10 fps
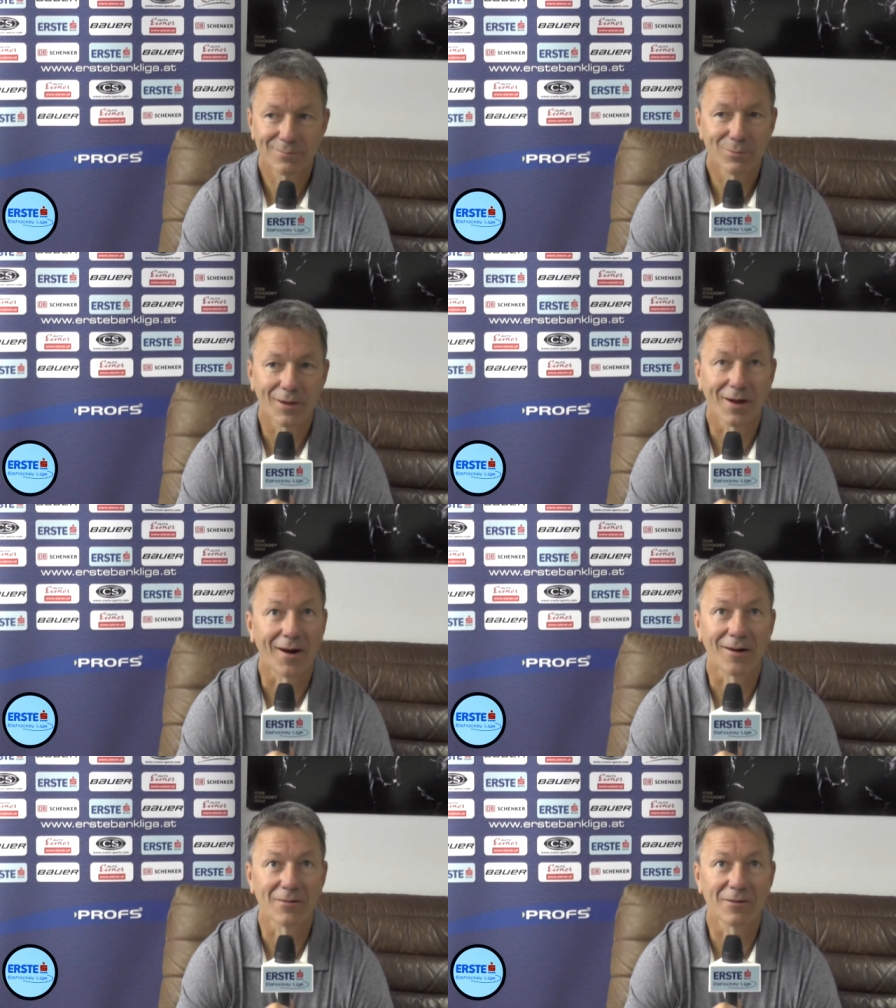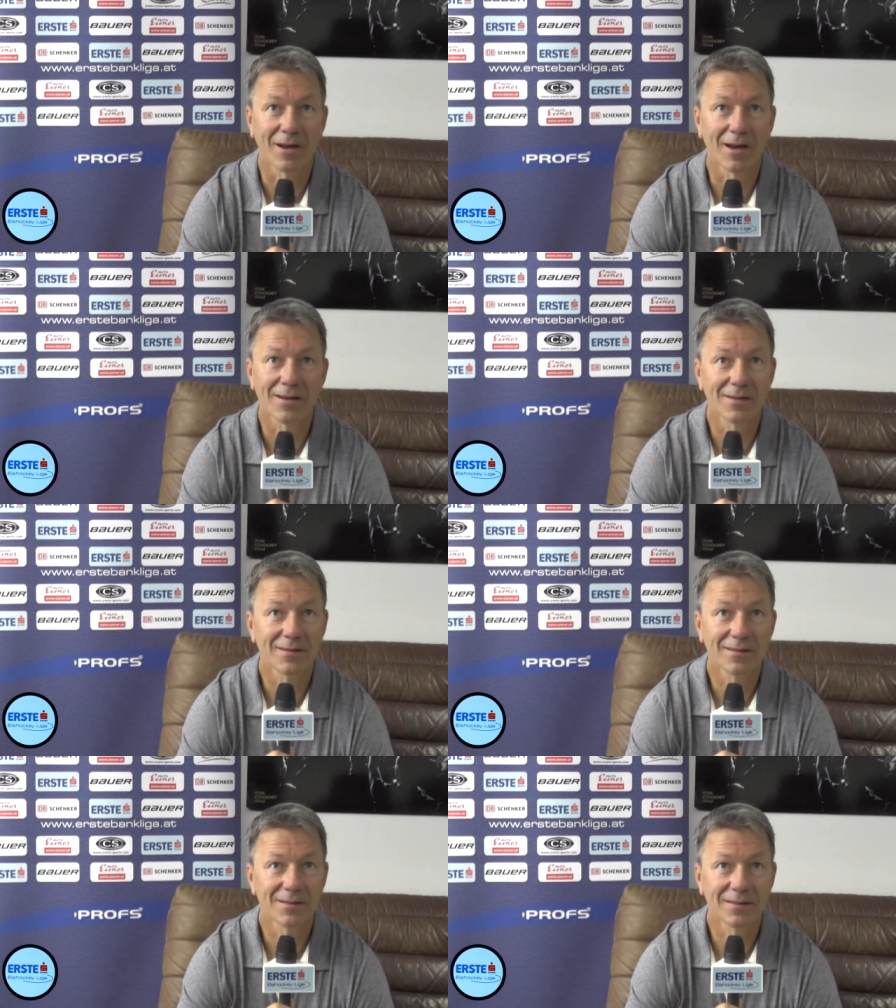play hard every night.
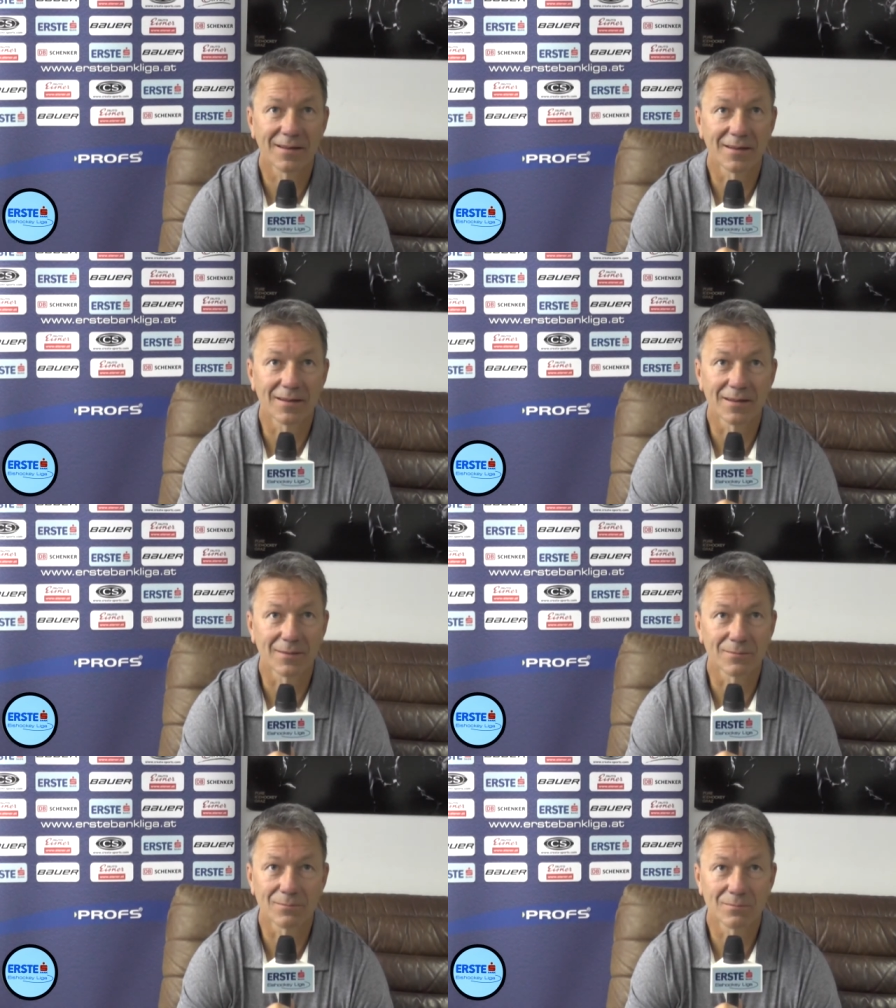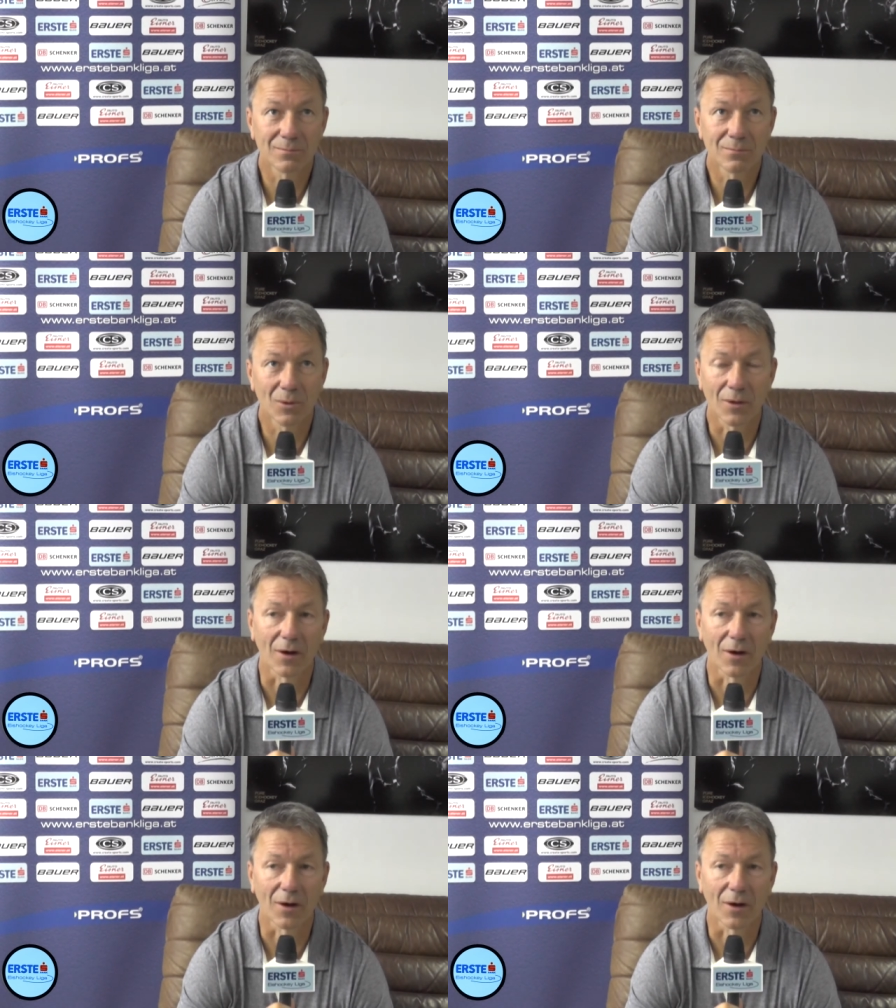Um, play